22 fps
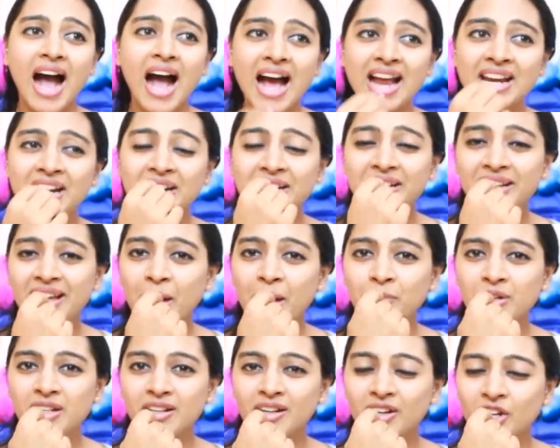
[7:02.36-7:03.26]
and it
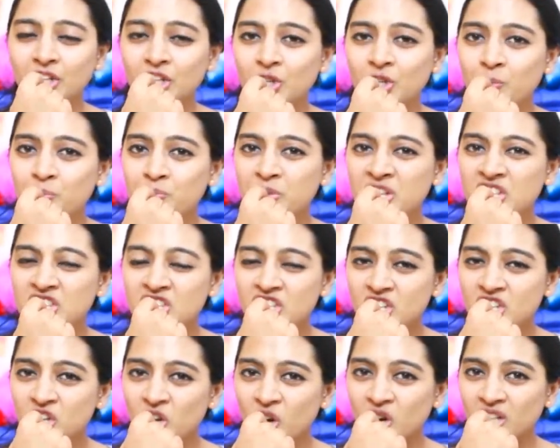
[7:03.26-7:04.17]
kept uh, you know,
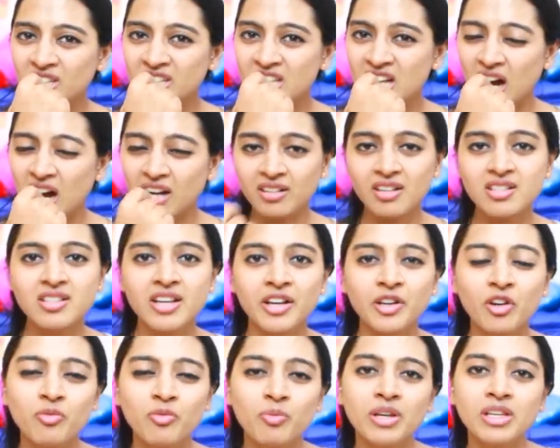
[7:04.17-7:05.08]
pinching on the
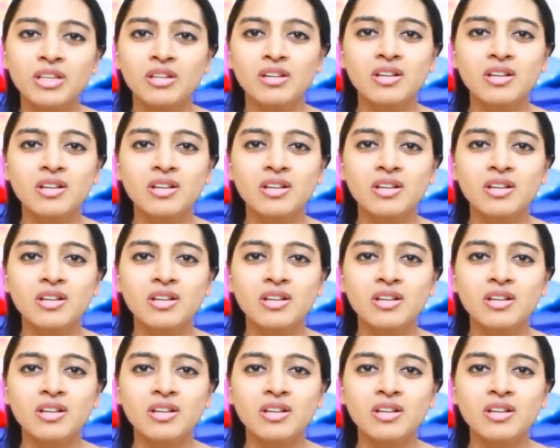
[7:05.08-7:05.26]
underside of my